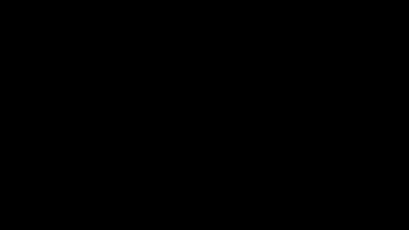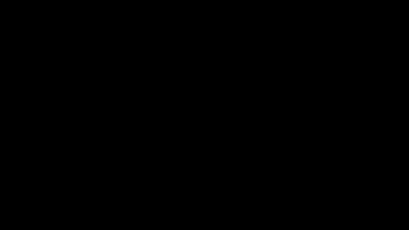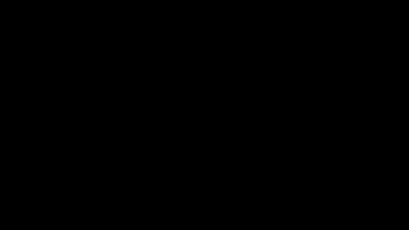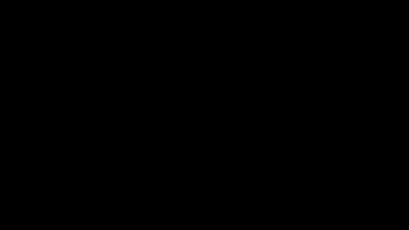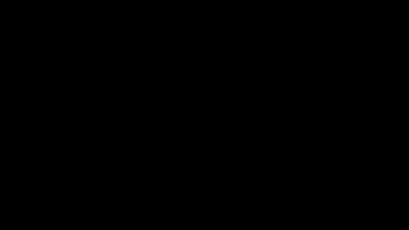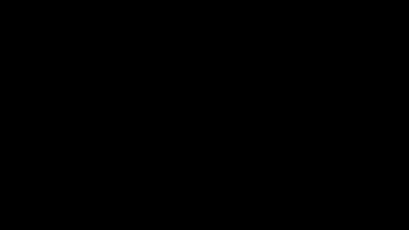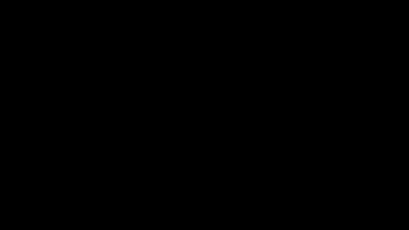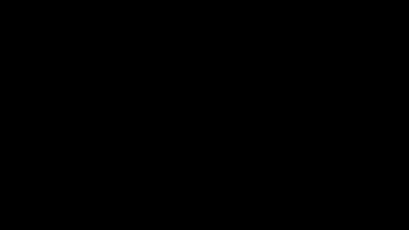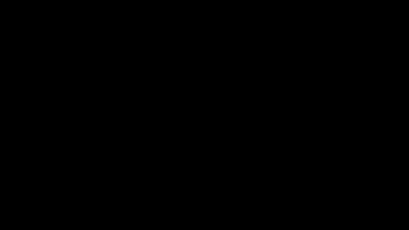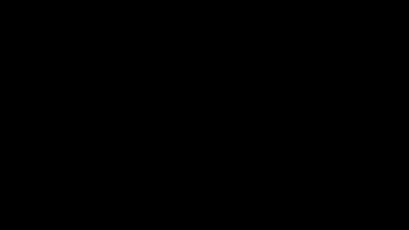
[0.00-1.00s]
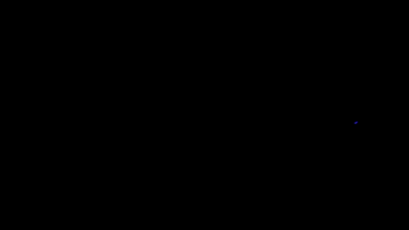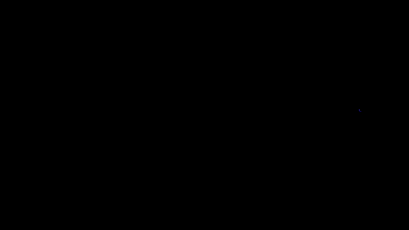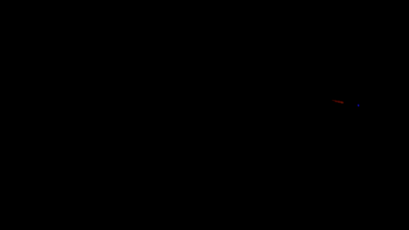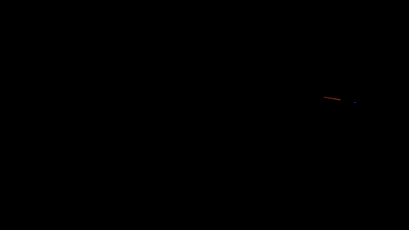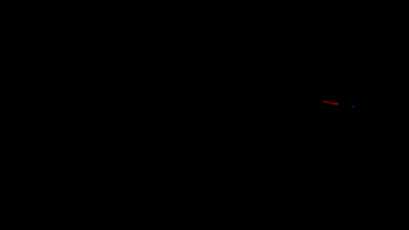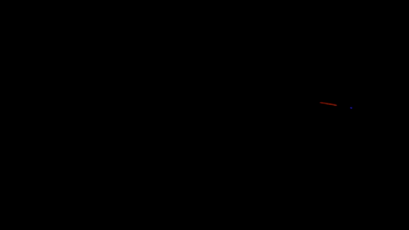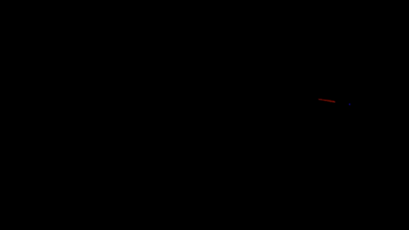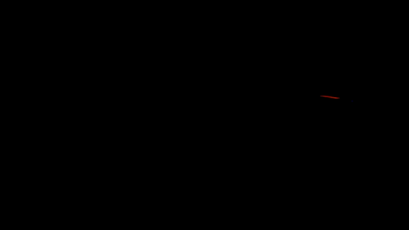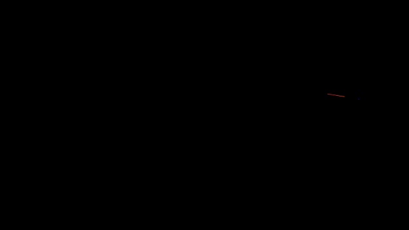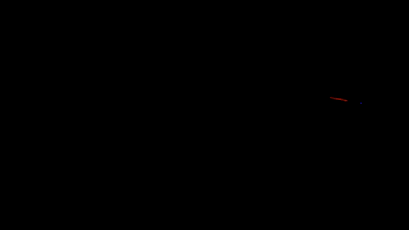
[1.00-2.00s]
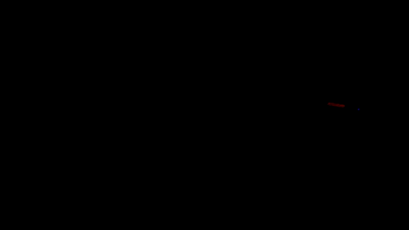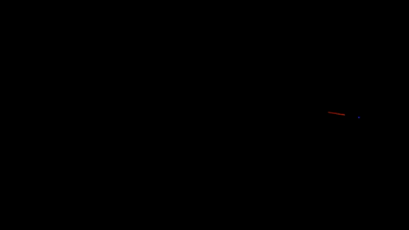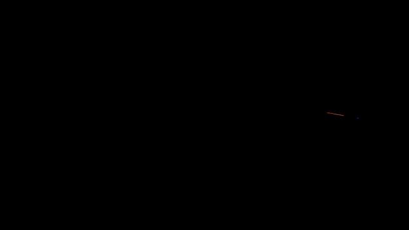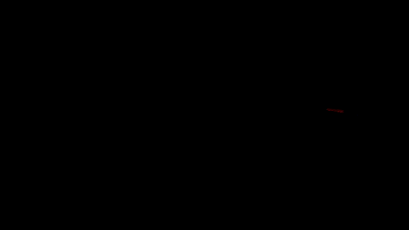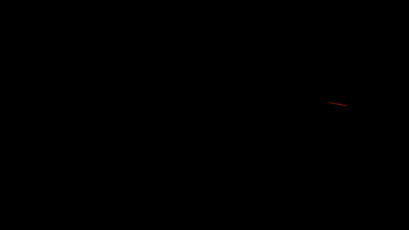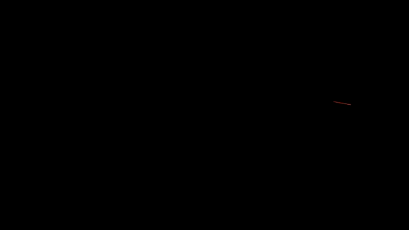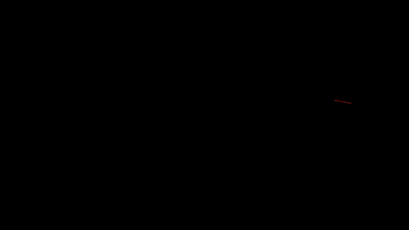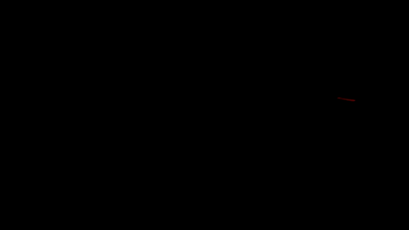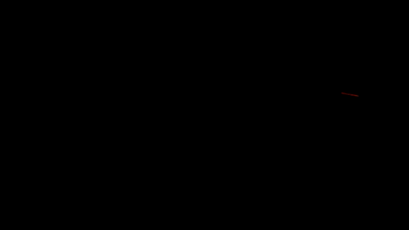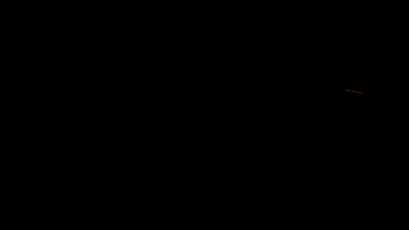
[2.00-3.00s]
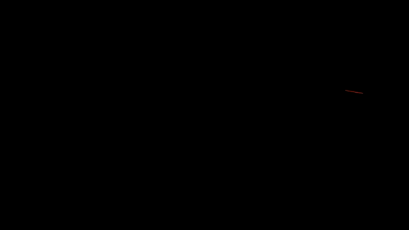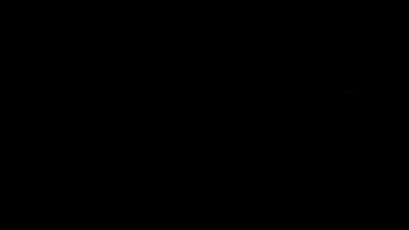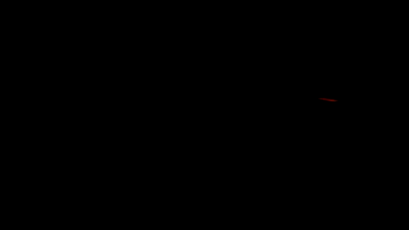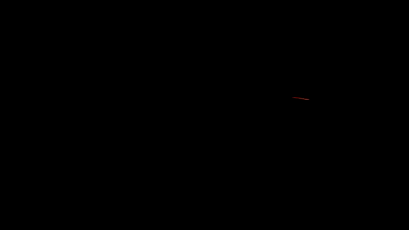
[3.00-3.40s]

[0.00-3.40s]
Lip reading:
[unreadable: no face in view]